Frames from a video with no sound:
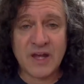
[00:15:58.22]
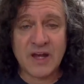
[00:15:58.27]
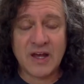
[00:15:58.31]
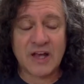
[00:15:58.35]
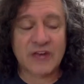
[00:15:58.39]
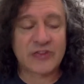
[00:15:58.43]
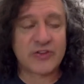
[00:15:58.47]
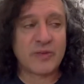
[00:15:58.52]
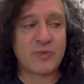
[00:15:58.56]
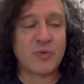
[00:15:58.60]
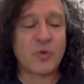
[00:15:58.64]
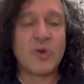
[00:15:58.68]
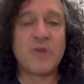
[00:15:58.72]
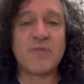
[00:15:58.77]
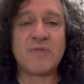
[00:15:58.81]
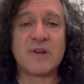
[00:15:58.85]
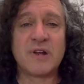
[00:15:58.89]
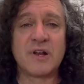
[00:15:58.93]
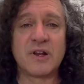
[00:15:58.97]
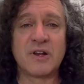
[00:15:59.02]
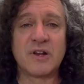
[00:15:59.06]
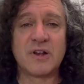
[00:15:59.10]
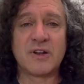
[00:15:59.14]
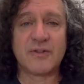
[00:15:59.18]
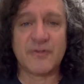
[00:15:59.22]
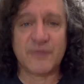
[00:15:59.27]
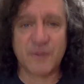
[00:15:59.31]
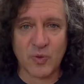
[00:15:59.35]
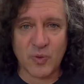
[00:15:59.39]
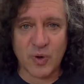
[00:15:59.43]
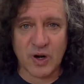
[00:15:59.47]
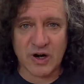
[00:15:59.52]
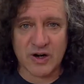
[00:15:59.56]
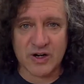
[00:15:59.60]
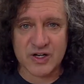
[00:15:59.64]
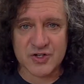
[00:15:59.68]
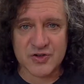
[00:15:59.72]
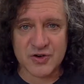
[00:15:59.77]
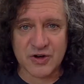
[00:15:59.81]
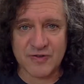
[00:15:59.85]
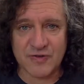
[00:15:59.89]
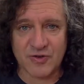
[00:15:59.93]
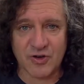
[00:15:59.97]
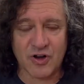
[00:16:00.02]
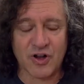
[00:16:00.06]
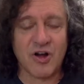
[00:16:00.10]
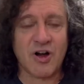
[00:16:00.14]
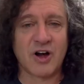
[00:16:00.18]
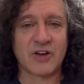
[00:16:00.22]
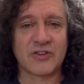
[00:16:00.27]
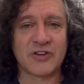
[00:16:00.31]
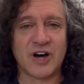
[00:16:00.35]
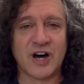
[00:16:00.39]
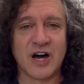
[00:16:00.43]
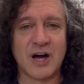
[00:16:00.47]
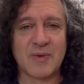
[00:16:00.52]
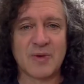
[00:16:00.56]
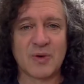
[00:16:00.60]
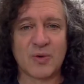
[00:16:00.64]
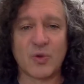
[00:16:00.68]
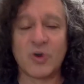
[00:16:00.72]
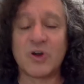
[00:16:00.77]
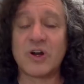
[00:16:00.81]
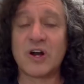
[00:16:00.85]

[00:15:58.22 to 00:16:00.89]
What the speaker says: except we've been in the footwear industry for a long time, and we're